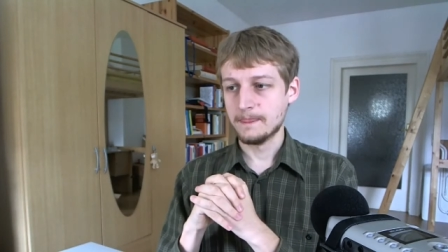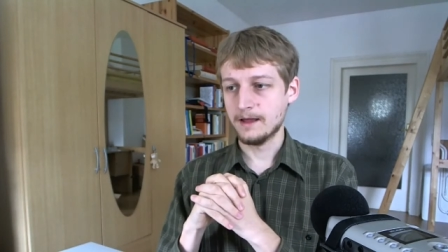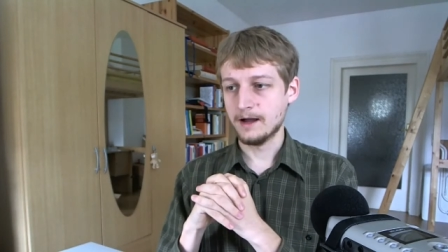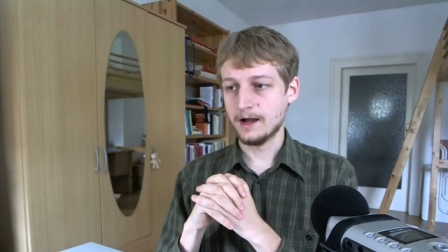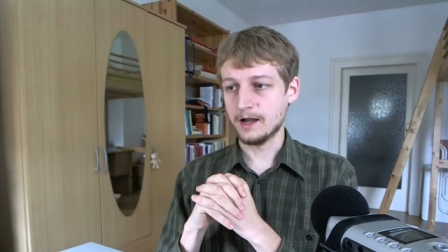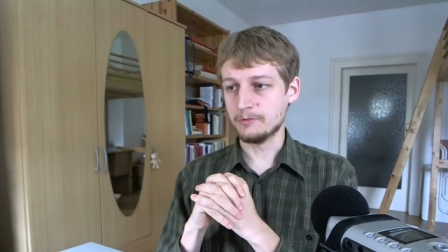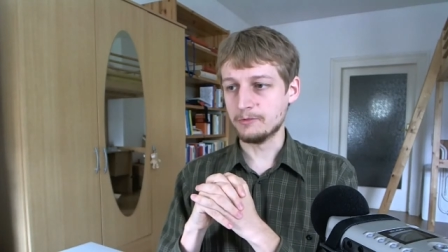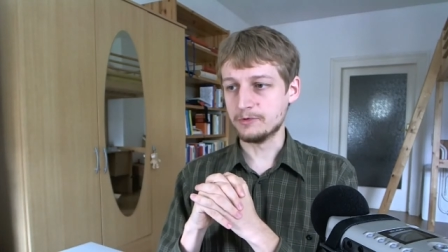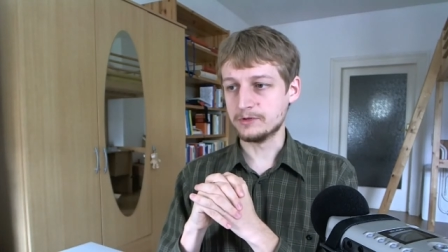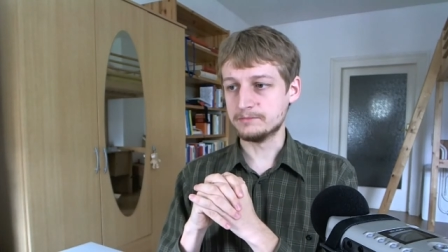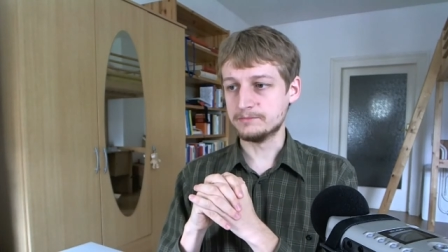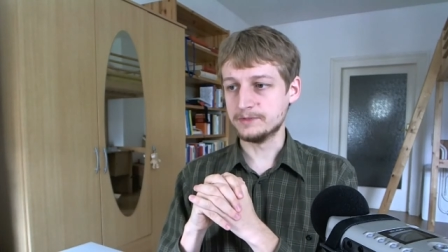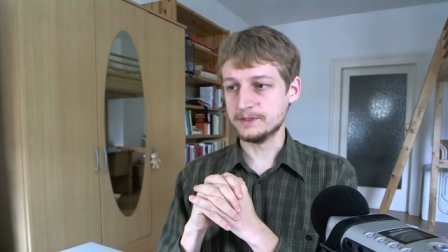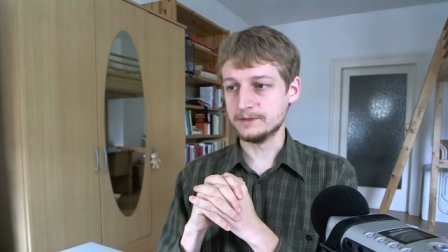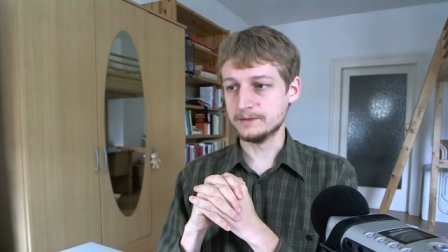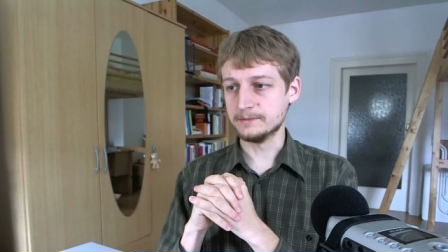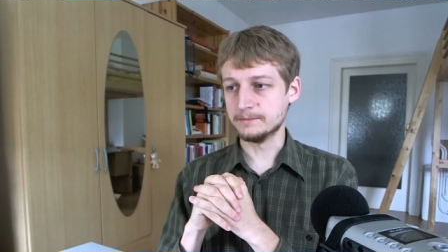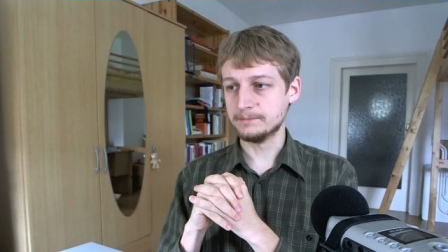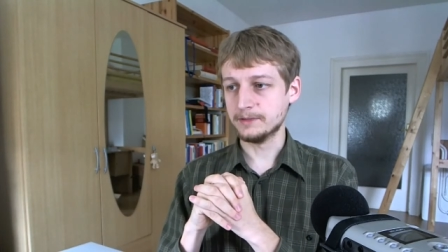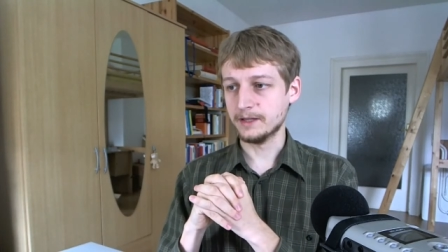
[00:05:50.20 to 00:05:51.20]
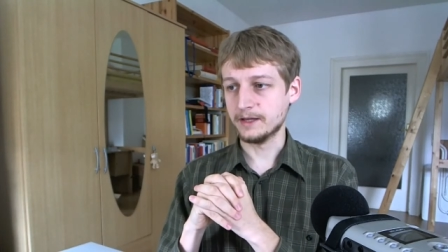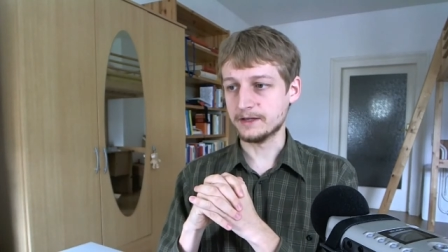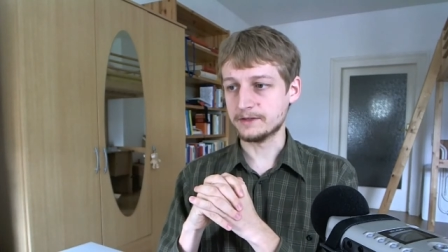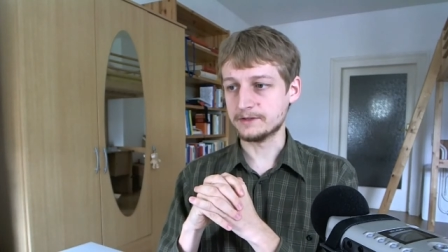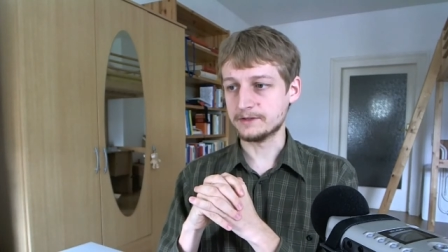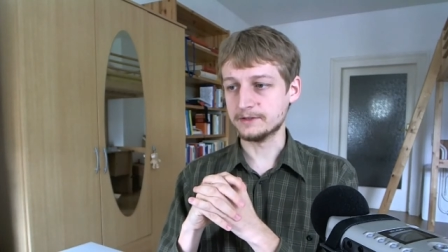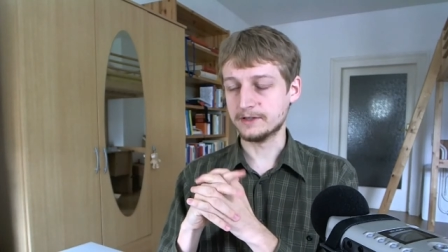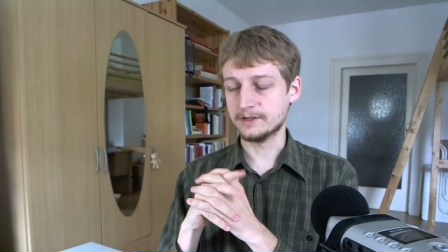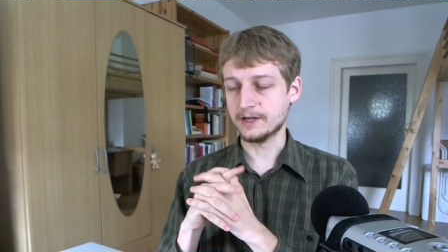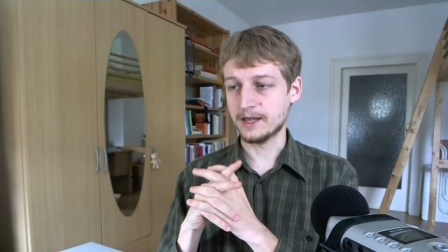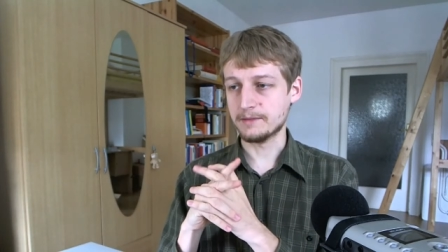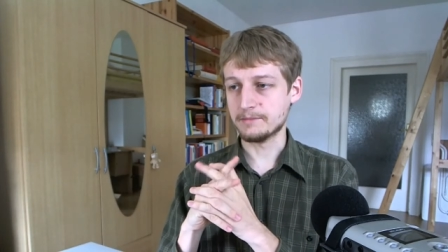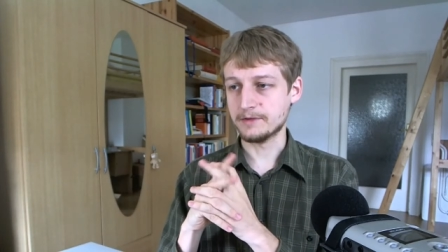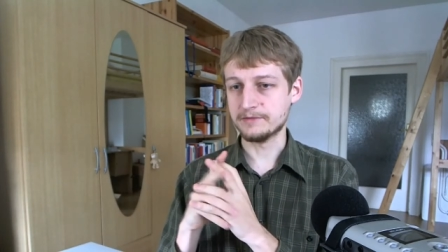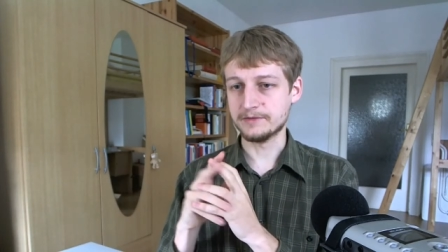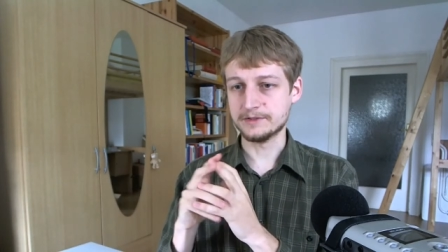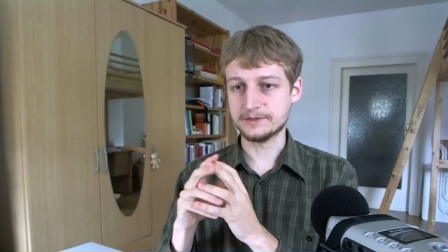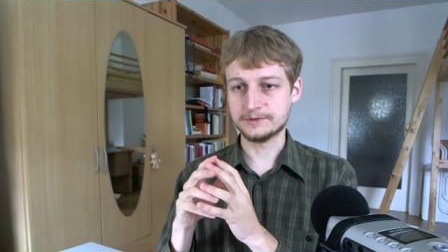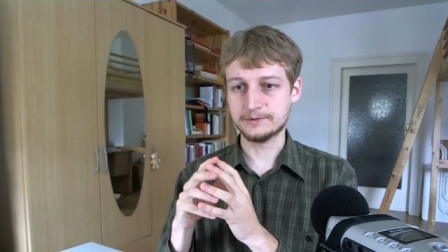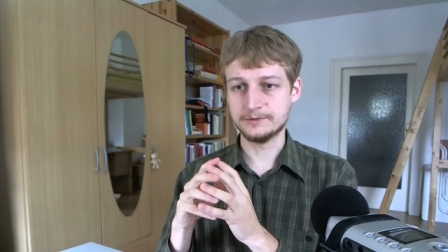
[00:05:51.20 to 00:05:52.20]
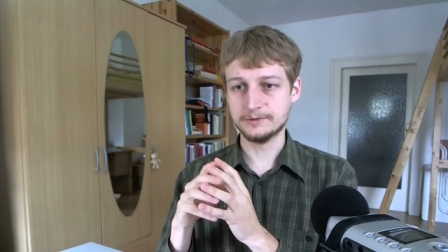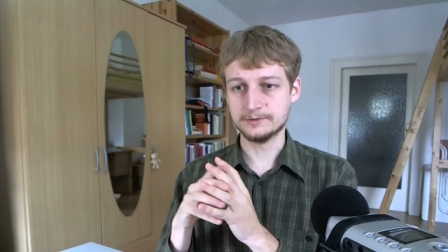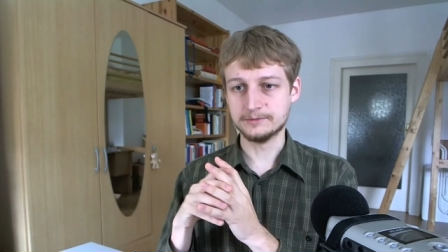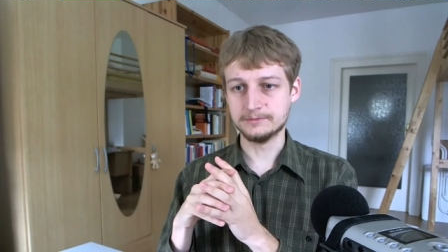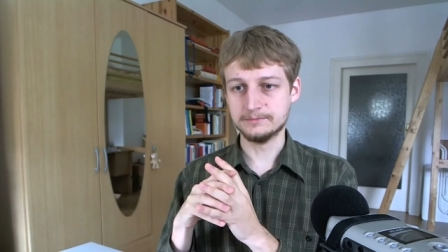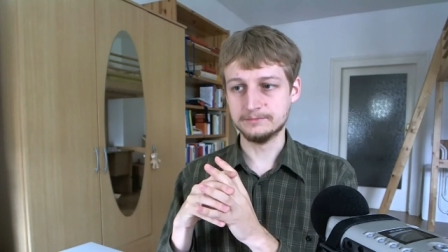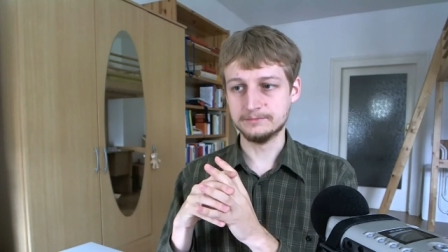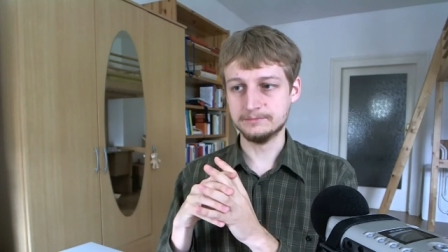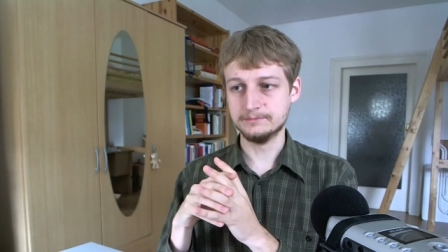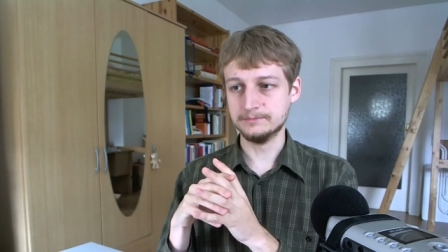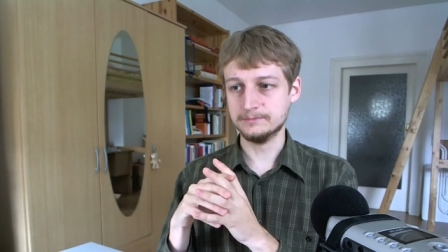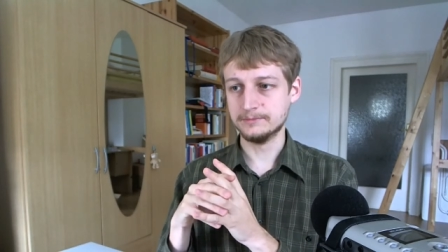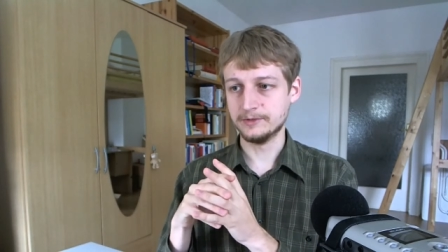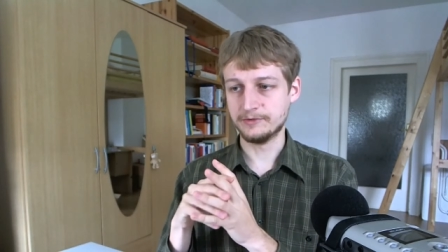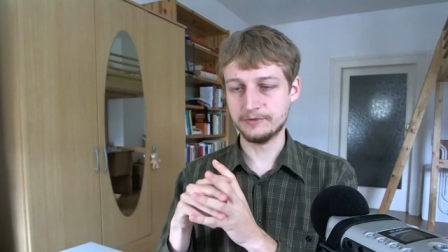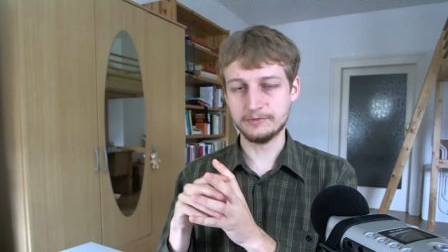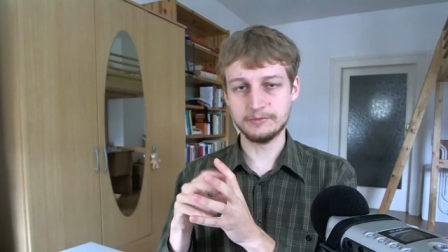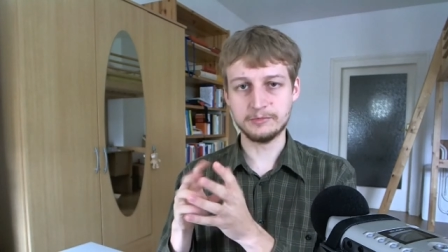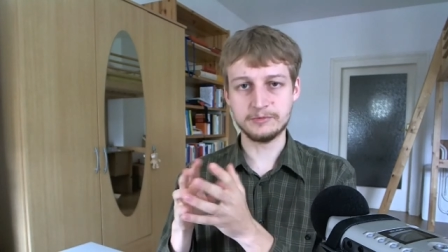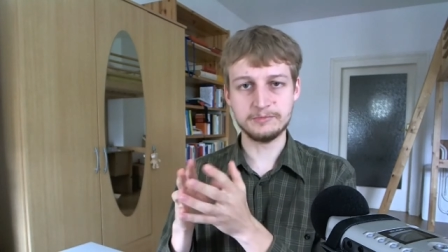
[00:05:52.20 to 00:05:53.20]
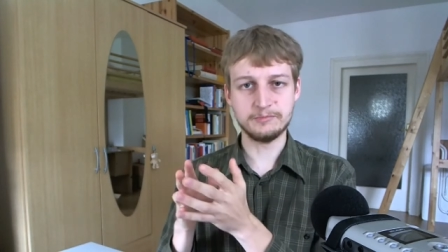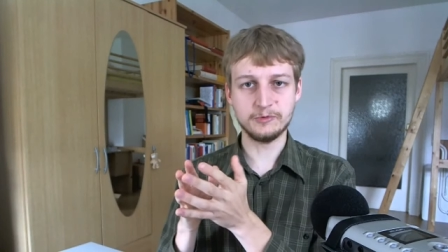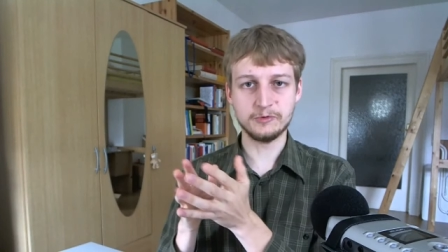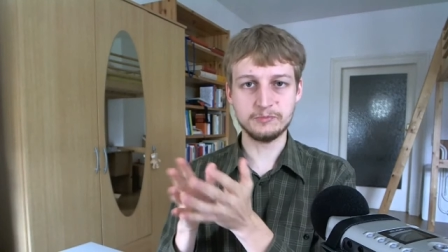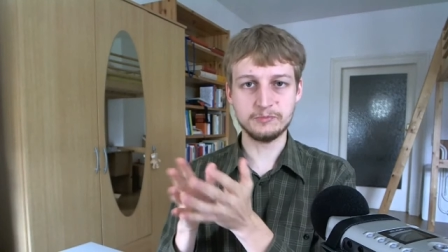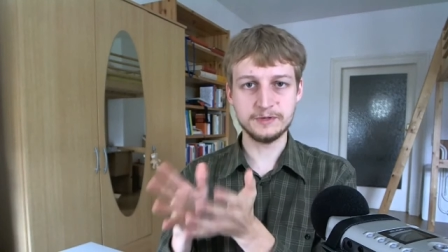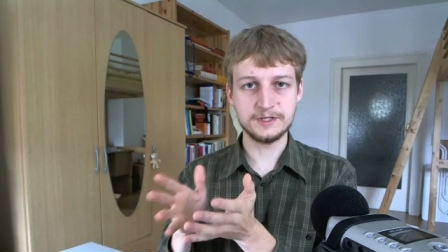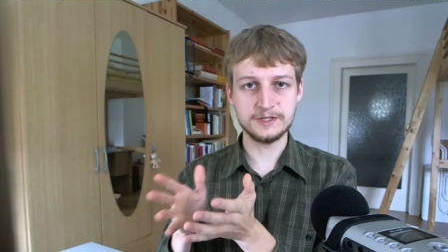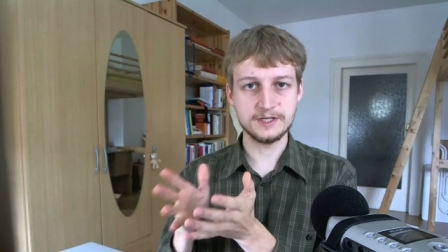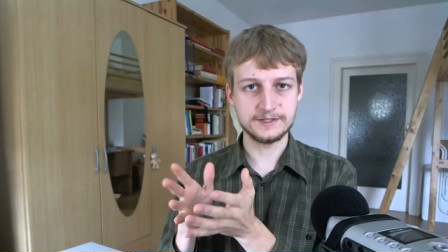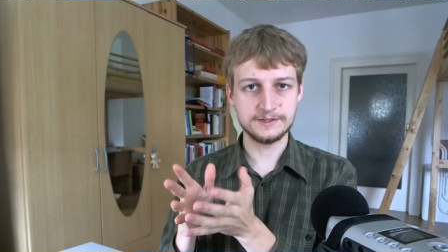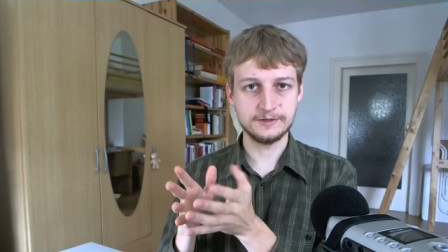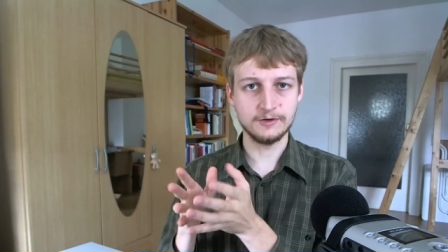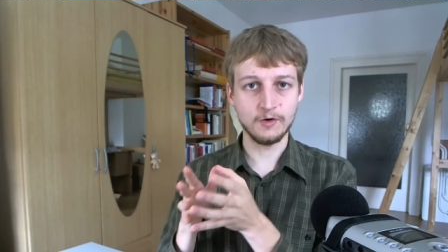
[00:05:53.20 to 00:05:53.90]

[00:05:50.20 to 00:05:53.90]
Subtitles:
I would be playing the game if it would be just